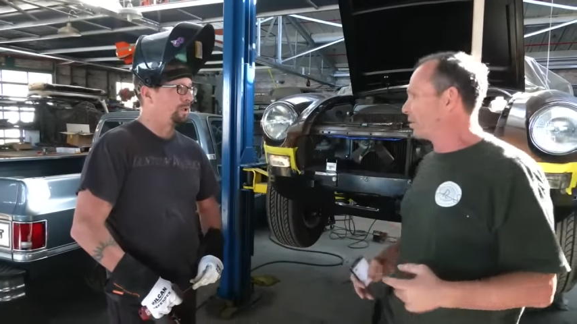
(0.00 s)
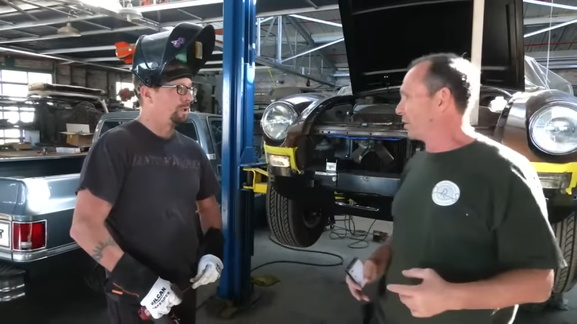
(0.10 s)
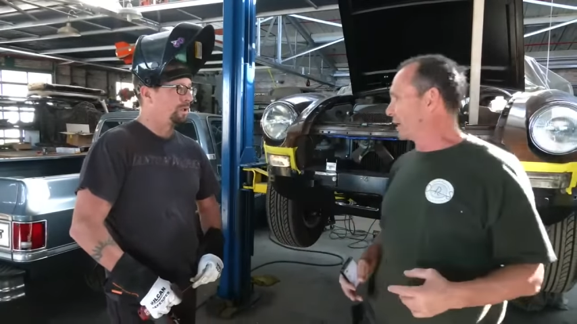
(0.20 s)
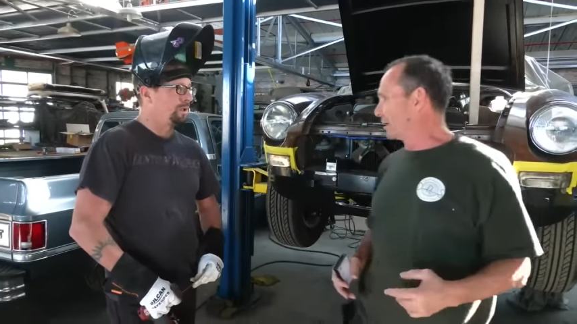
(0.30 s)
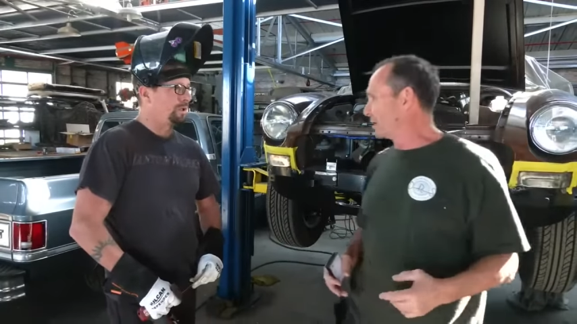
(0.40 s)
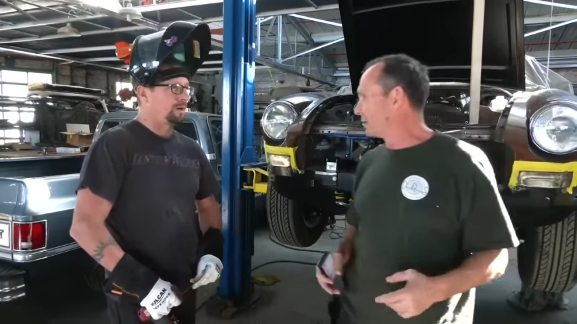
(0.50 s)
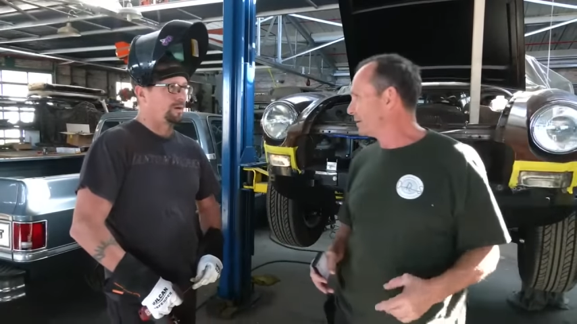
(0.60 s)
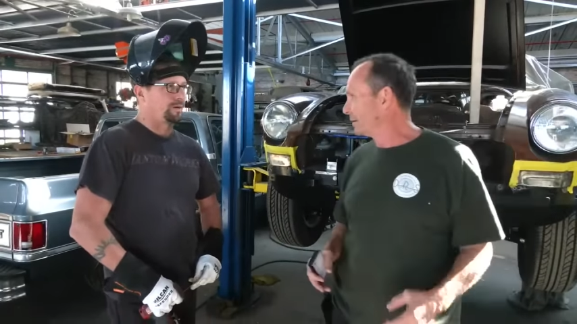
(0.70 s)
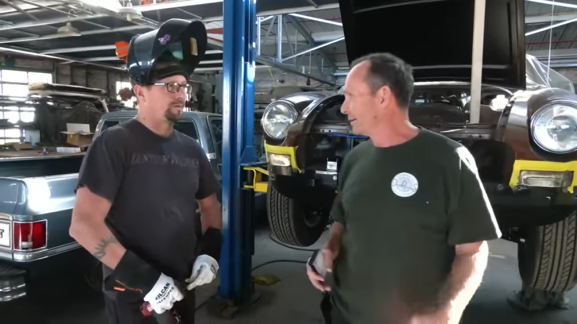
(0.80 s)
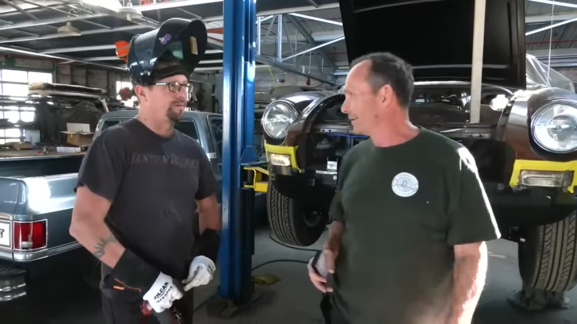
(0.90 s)
Speaker 1: going in it?
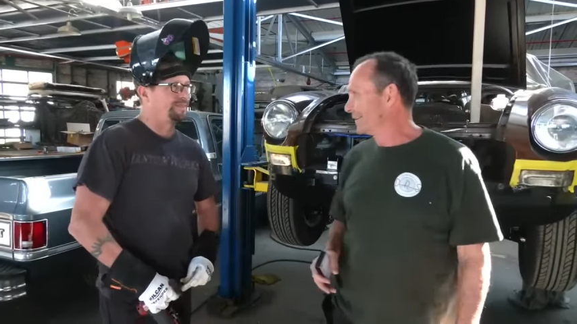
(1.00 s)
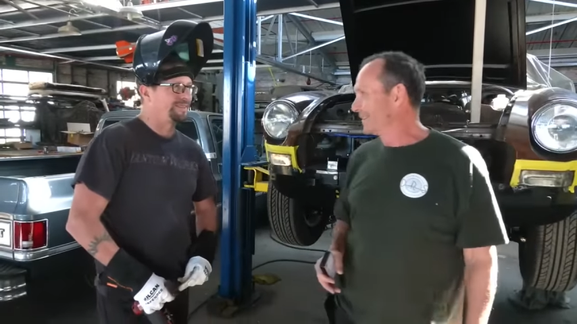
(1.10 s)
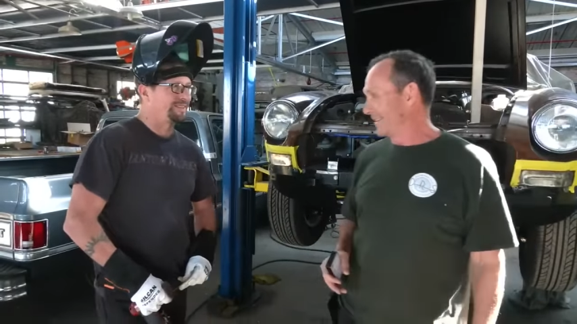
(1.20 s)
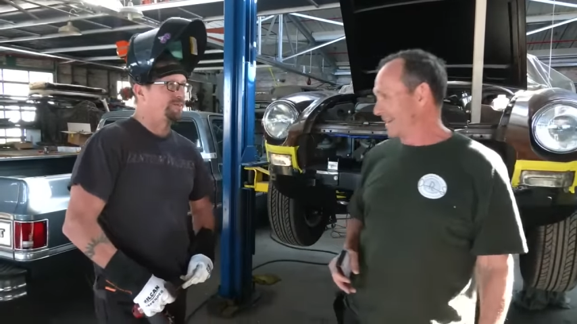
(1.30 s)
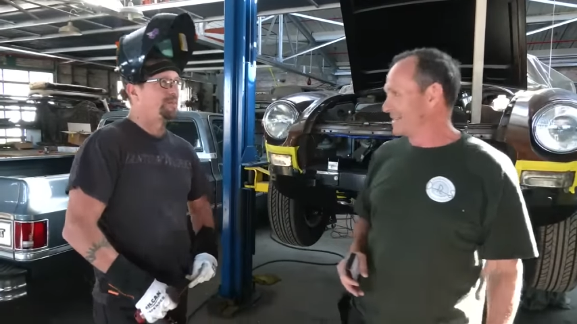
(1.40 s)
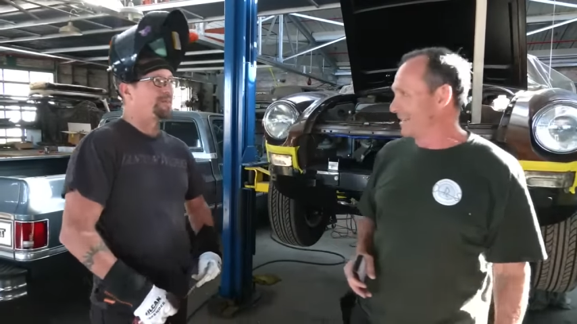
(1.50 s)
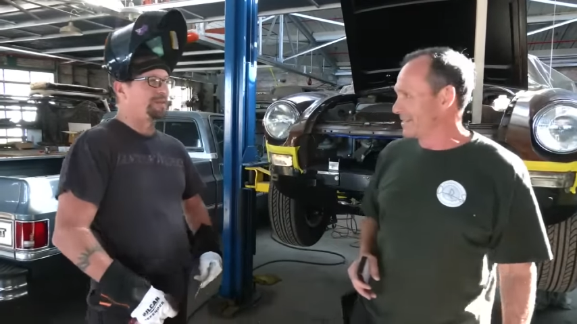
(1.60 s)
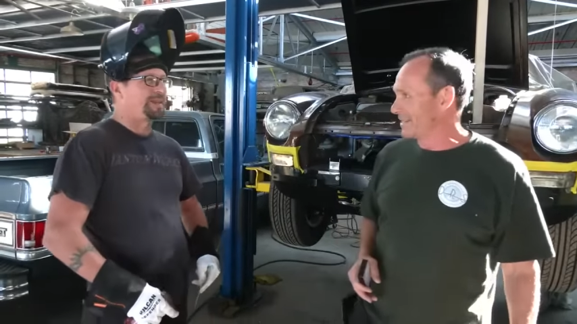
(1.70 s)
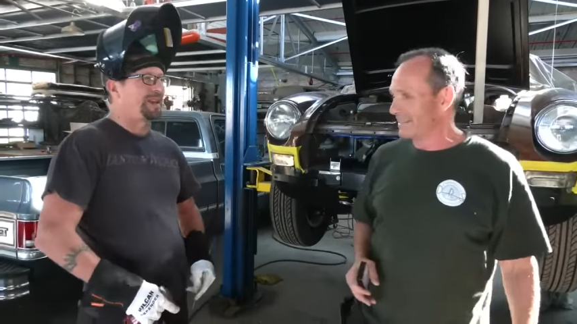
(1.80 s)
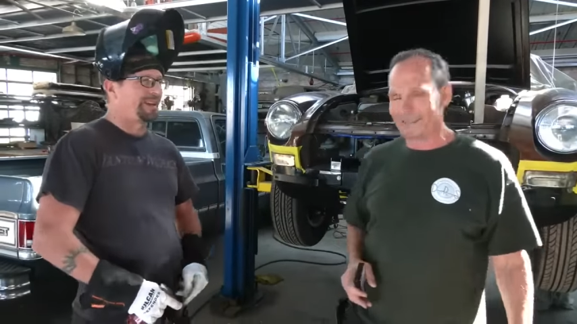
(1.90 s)
Oh, isn't that
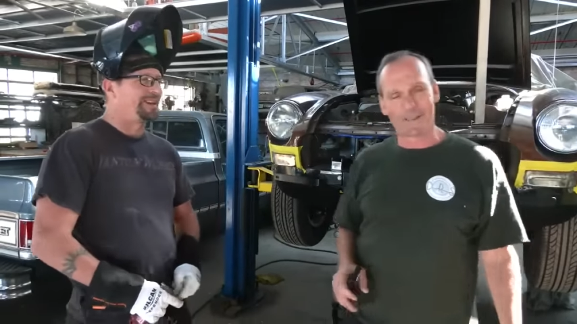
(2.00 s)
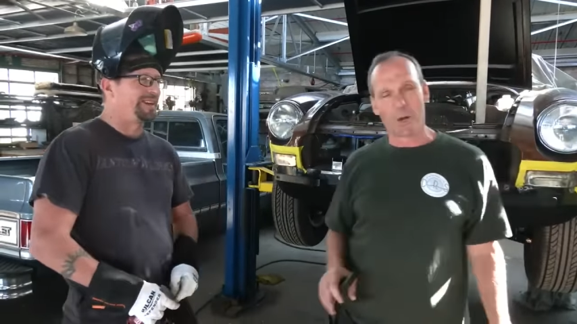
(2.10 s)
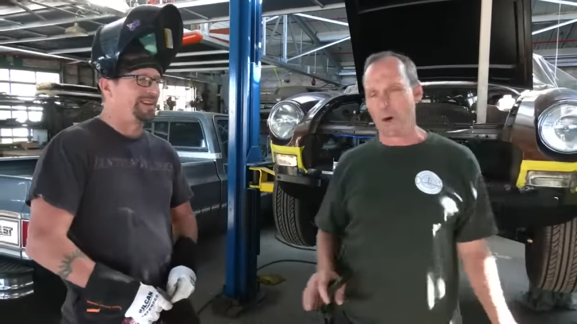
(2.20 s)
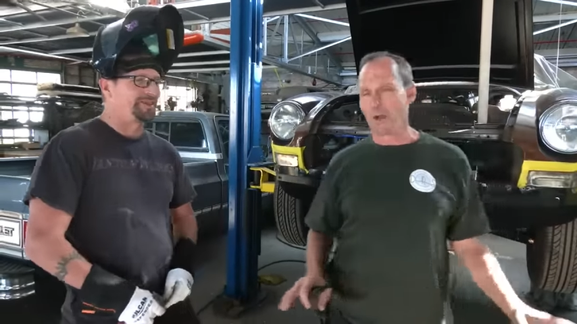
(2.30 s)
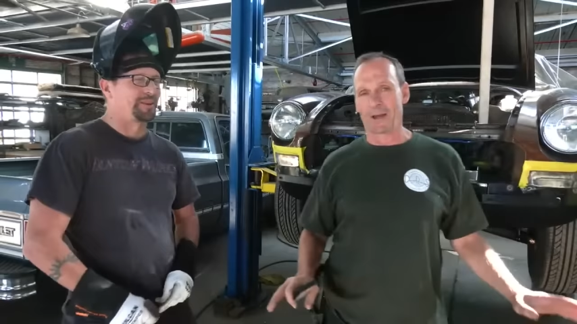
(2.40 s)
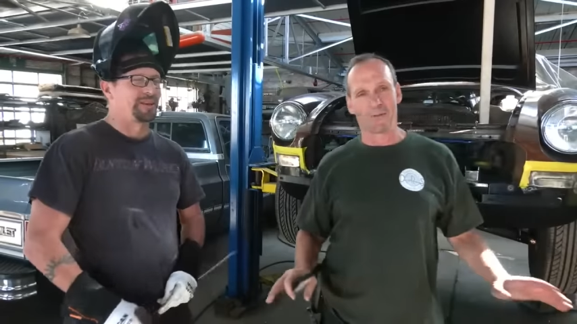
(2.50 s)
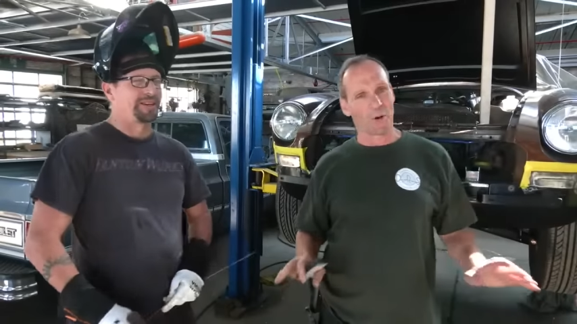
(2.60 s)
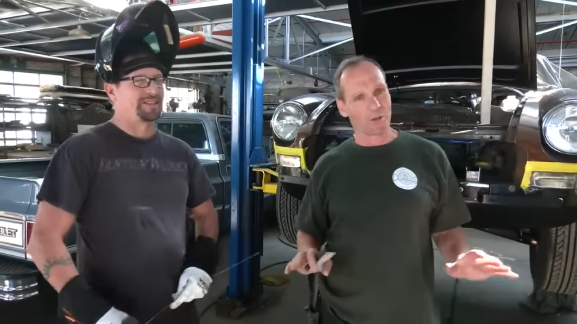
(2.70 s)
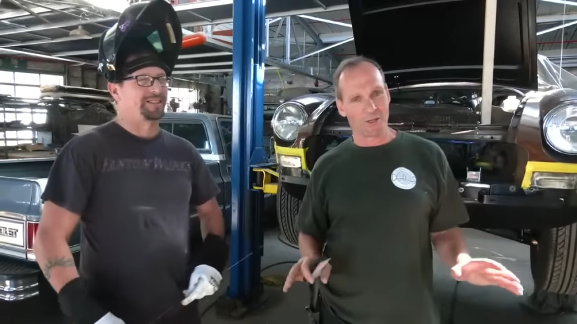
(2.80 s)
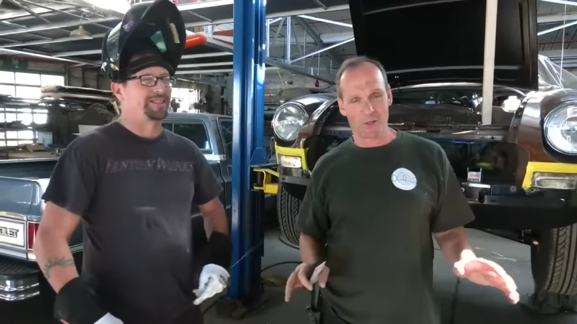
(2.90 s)
sexy? Yeah, yeah. Okay, it's
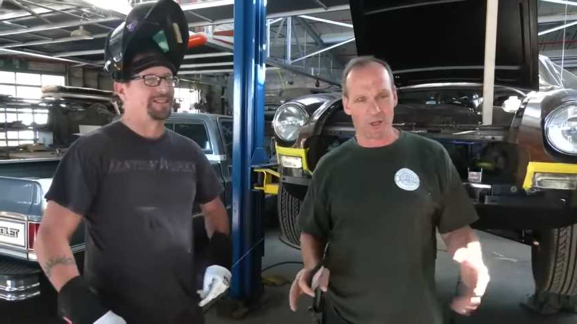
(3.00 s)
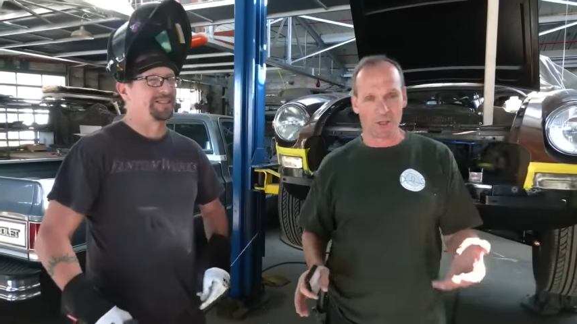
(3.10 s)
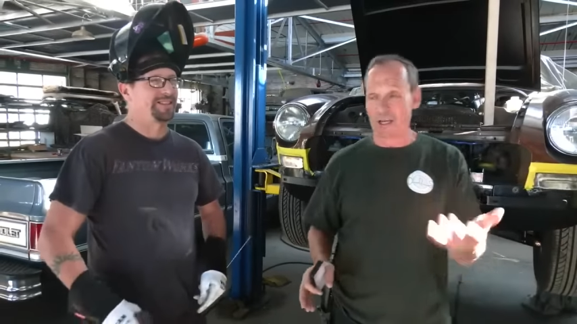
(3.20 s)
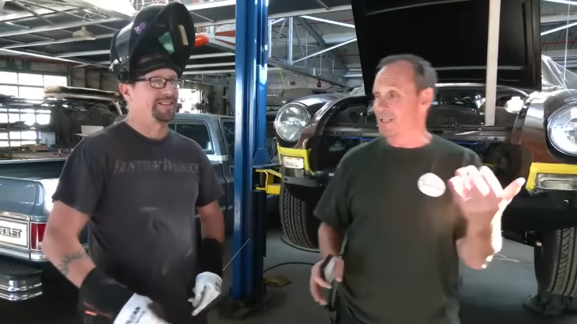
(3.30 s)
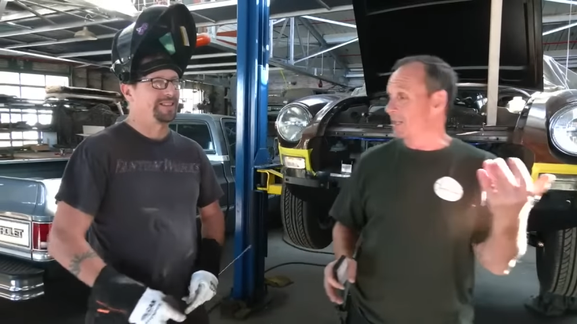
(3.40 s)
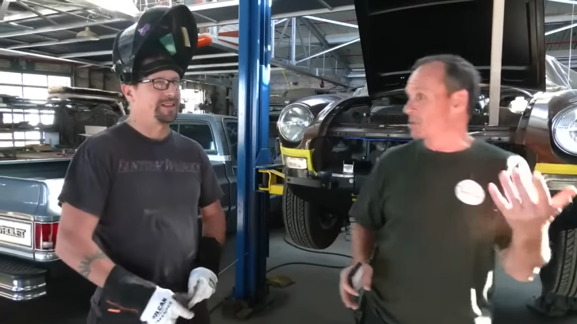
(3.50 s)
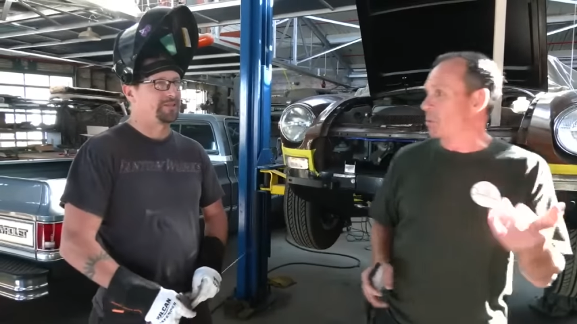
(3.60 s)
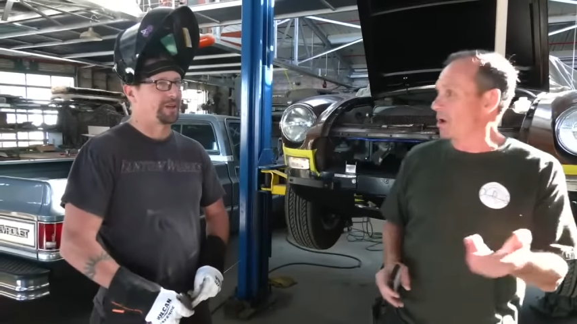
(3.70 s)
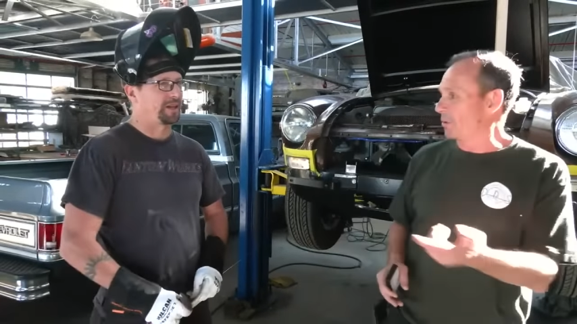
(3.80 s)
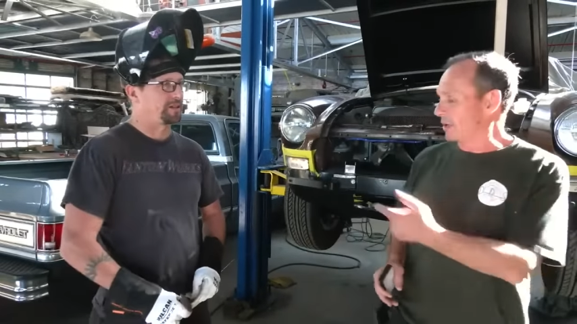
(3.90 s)
folks, nice. it's just sexy. Let's
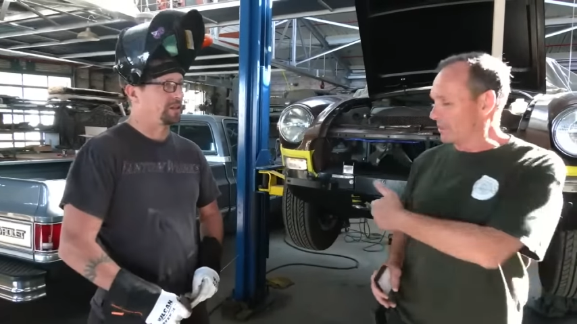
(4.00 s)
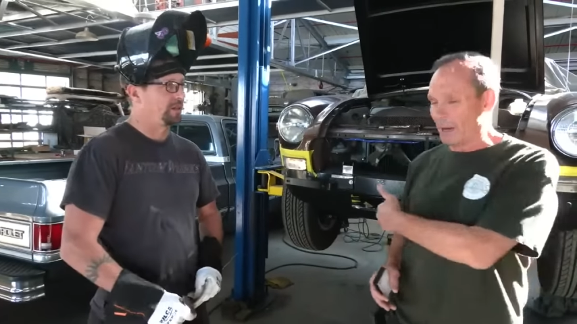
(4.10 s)
it's walk around nice. the